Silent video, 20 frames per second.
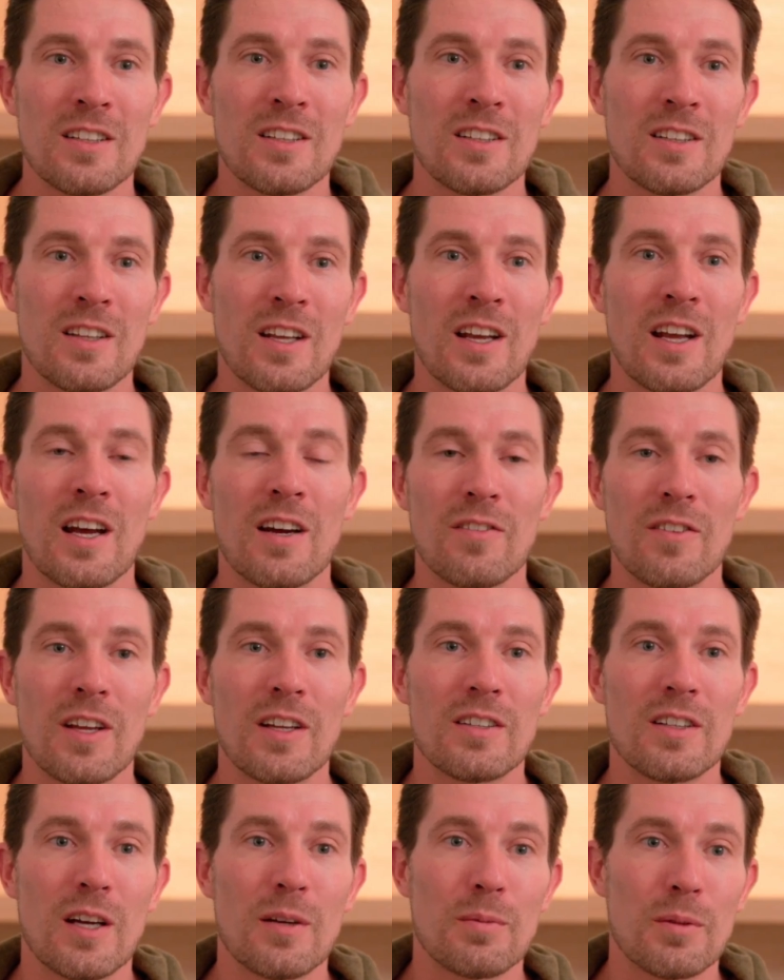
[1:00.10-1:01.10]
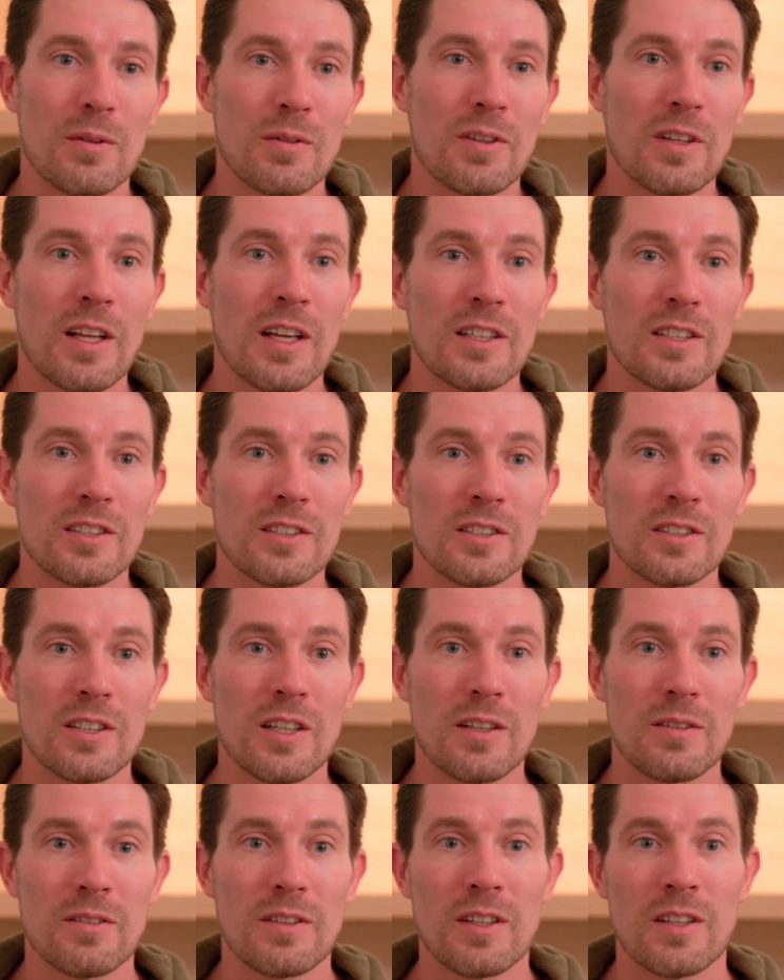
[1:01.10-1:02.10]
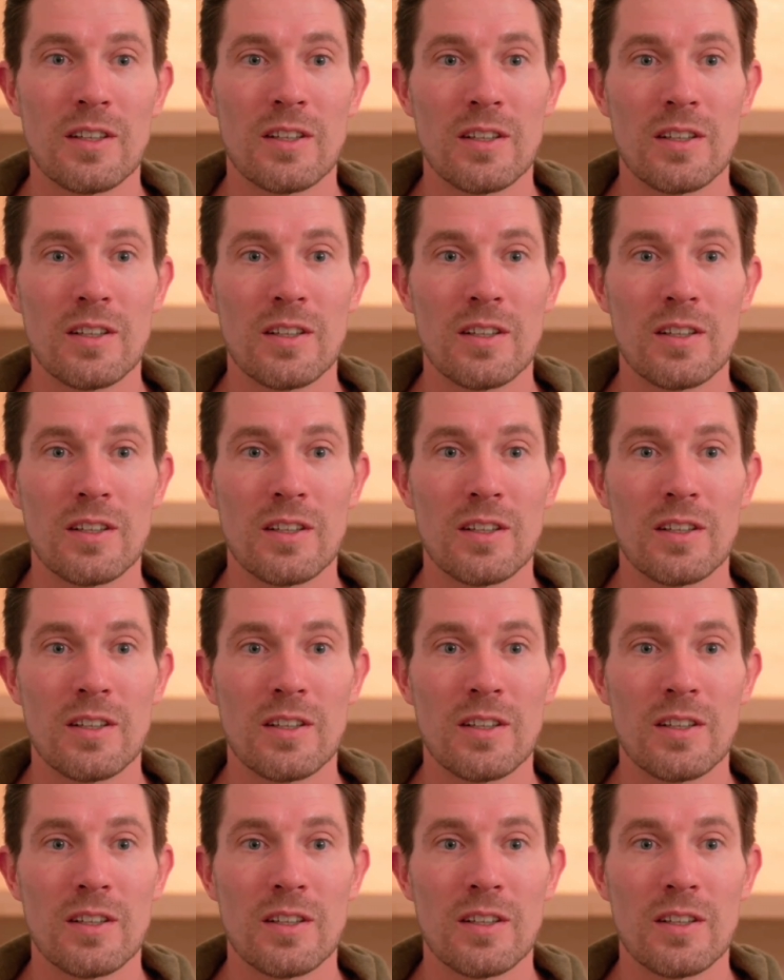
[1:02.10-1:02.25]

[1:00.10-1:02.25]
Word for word: neat that they have that type of relationship.